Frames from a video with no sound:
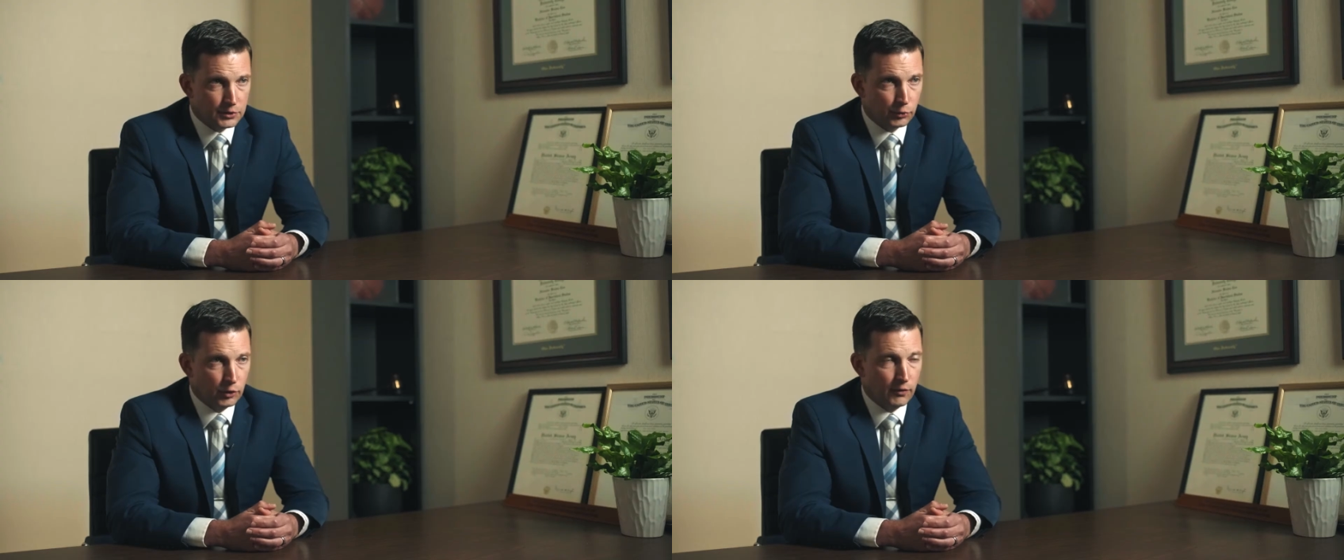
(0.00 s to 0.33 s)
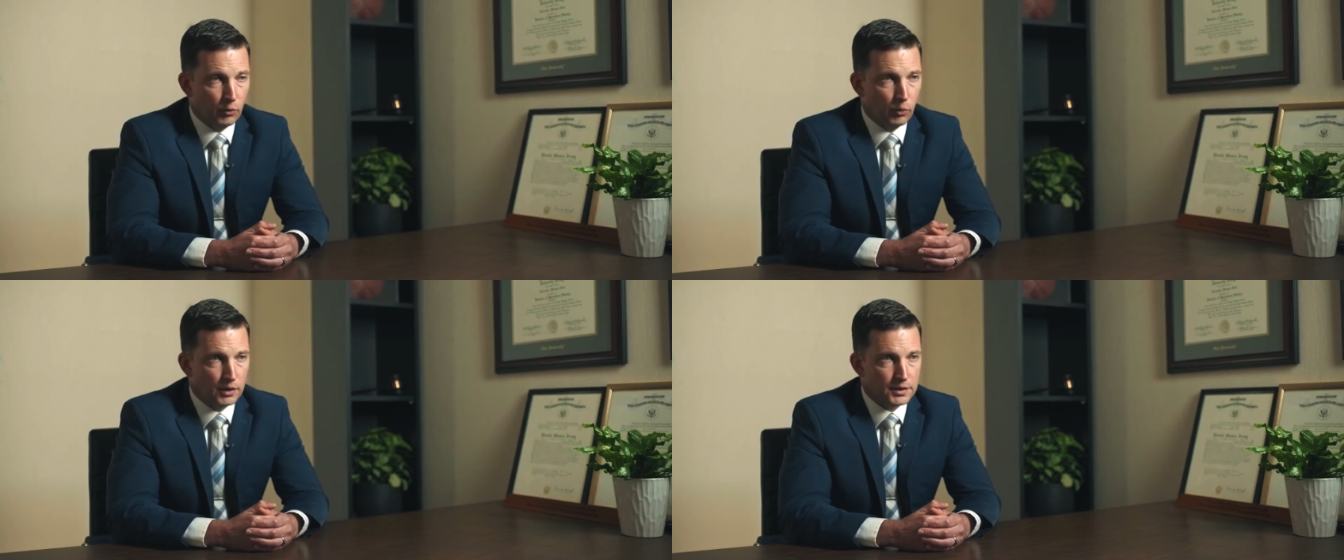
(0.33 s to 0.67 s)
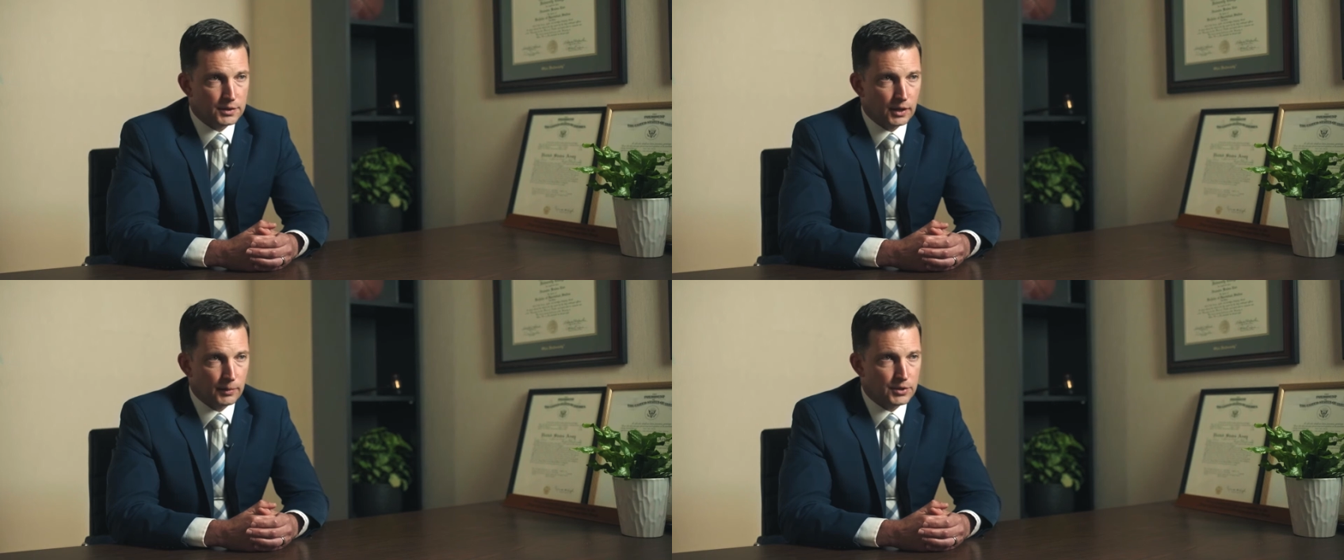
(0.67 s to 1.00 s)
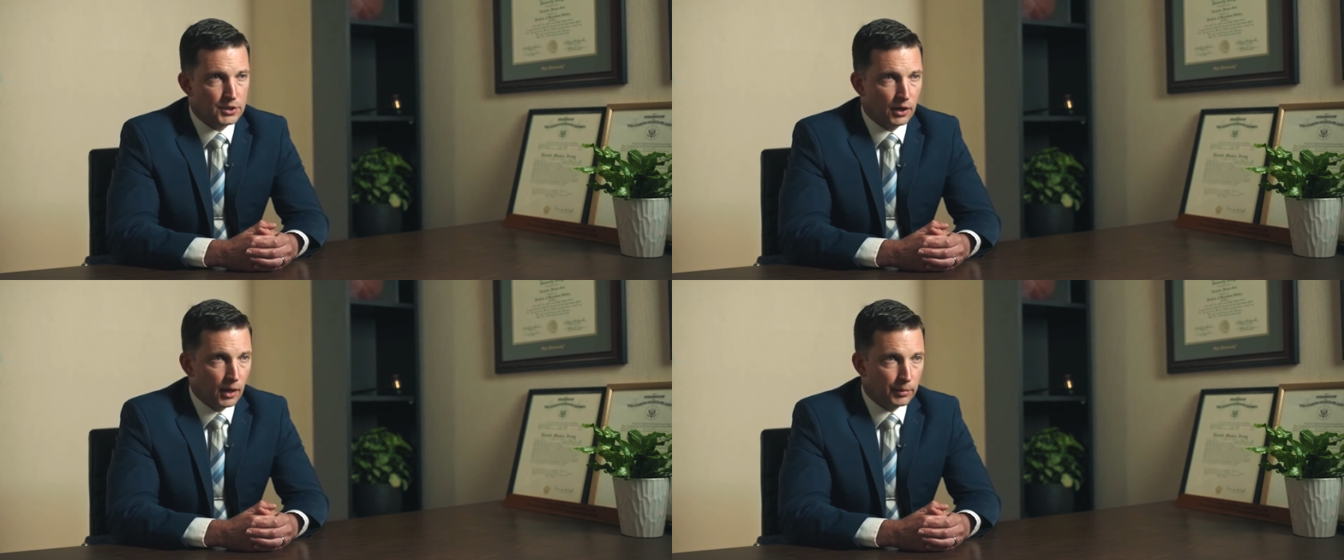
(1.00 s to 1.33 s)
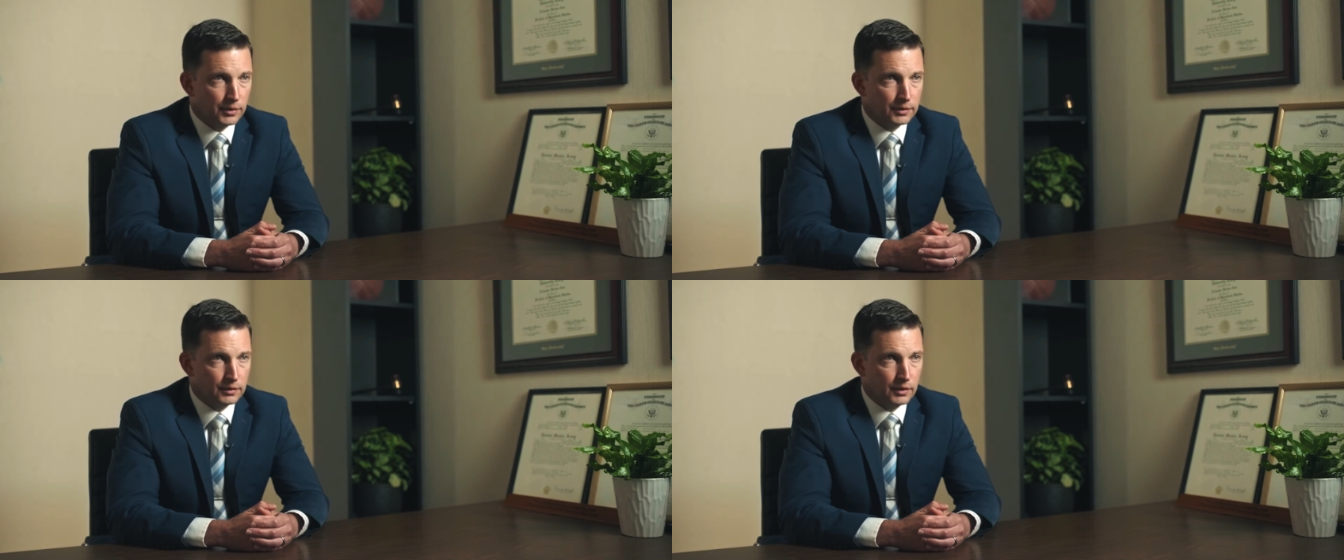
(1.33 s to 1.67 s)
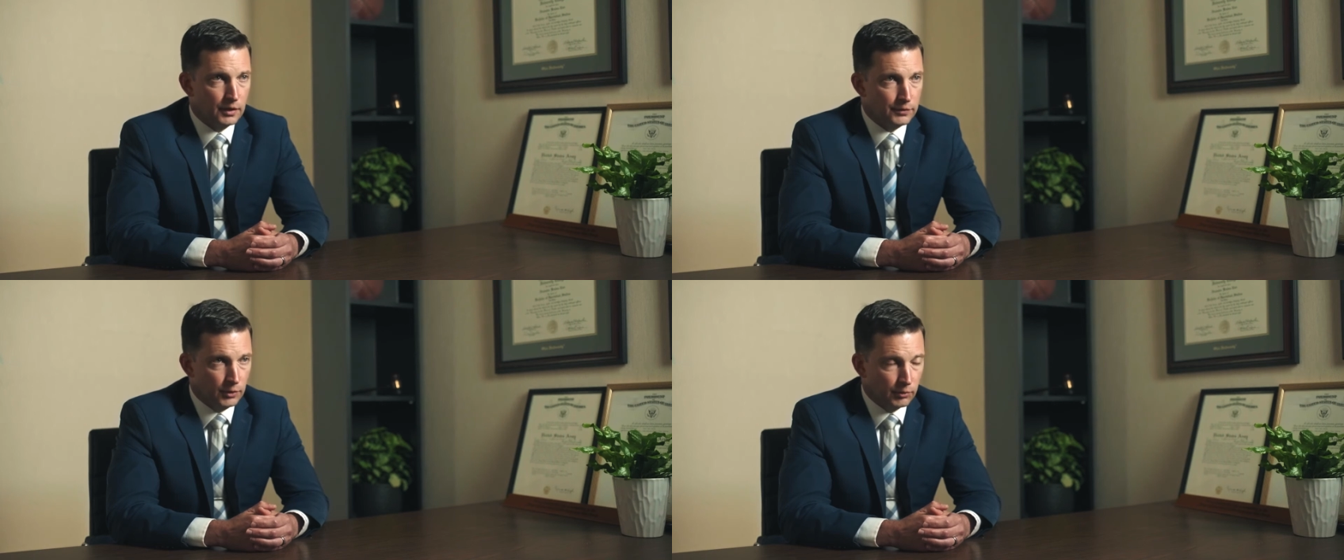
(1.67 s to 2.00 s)
of a one-stop shop,
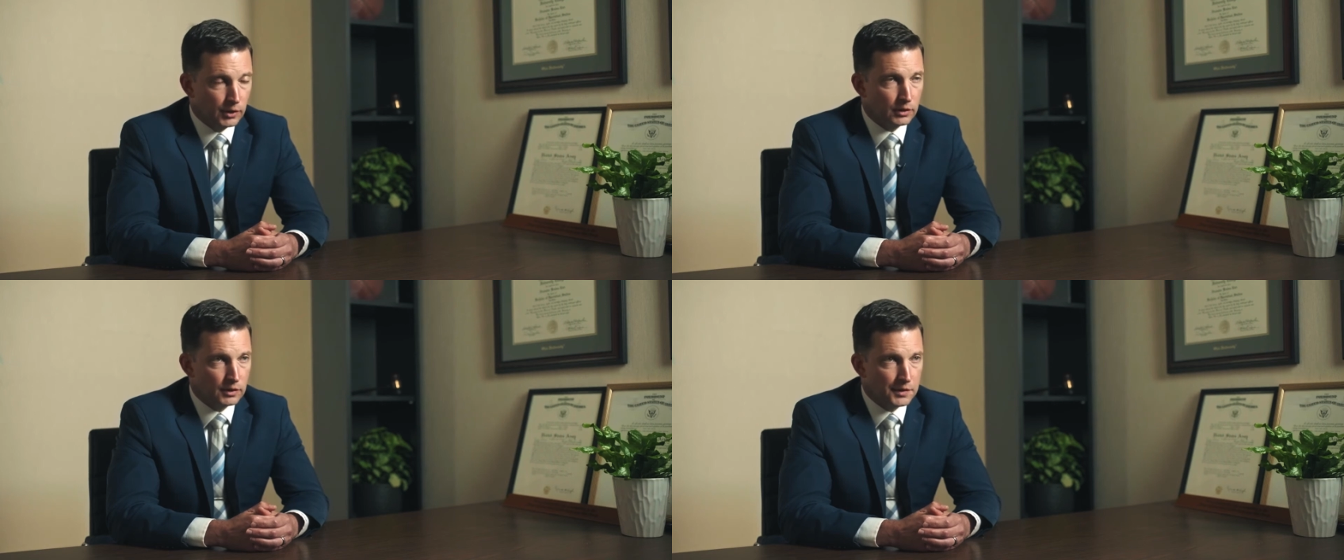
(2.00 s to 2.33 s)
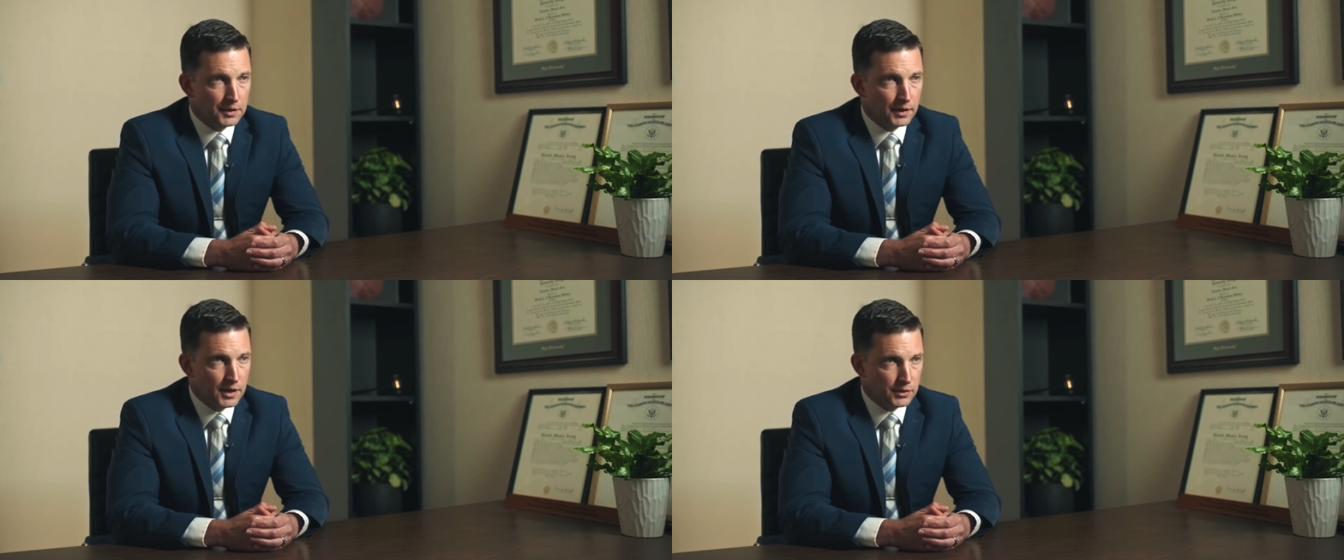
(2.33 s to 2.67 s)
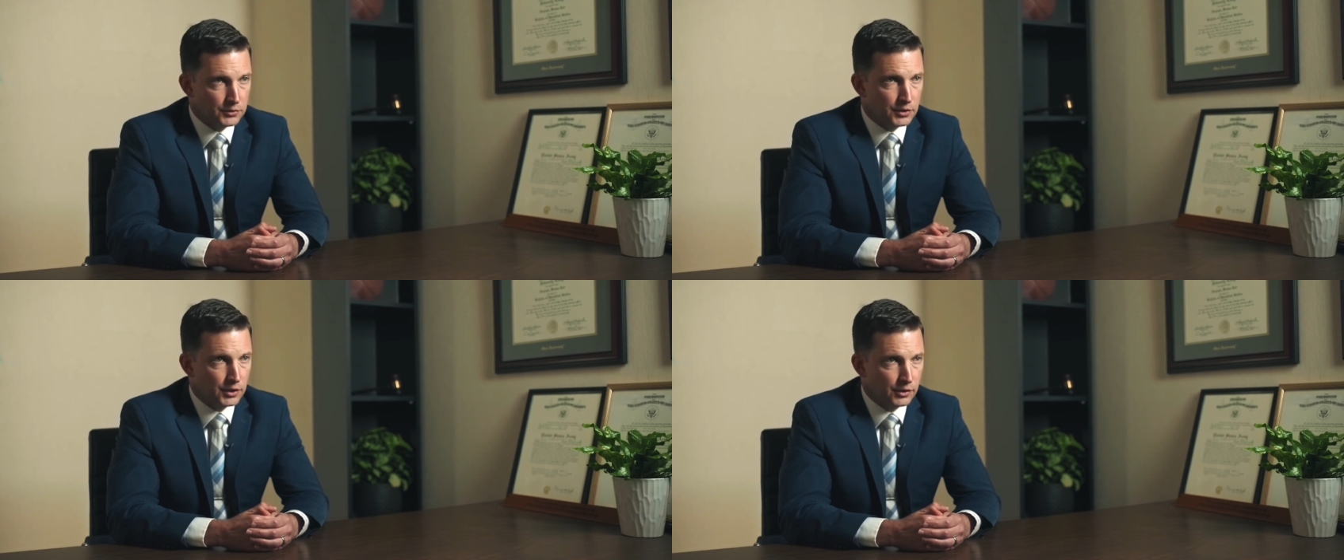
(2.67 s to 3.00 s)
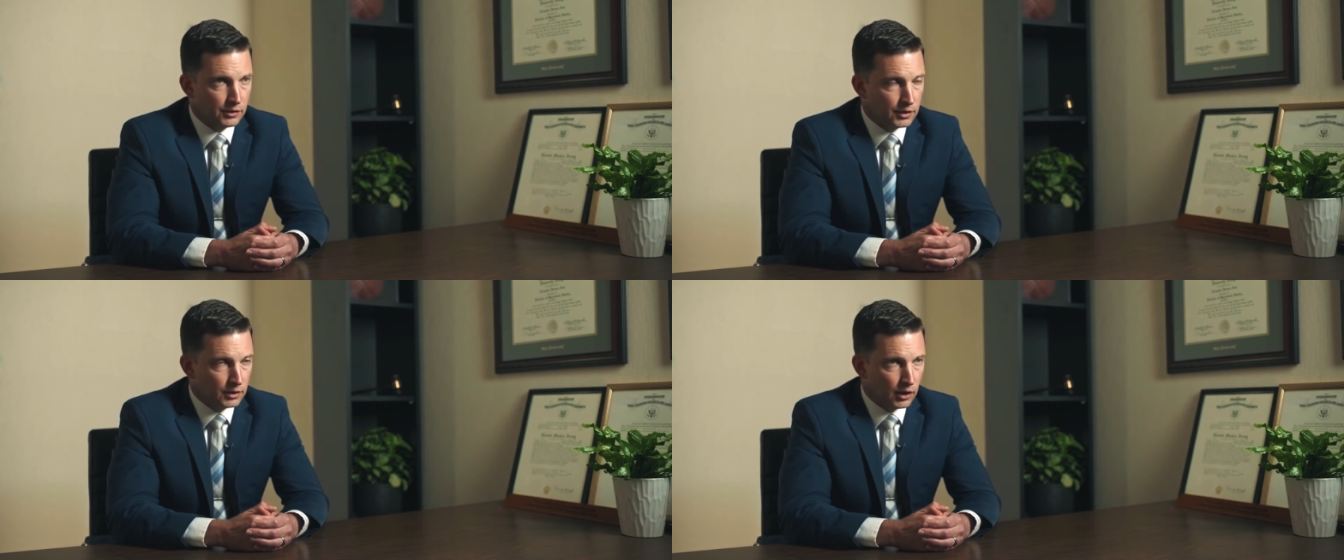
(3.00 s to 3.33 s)
if you will, at the national security law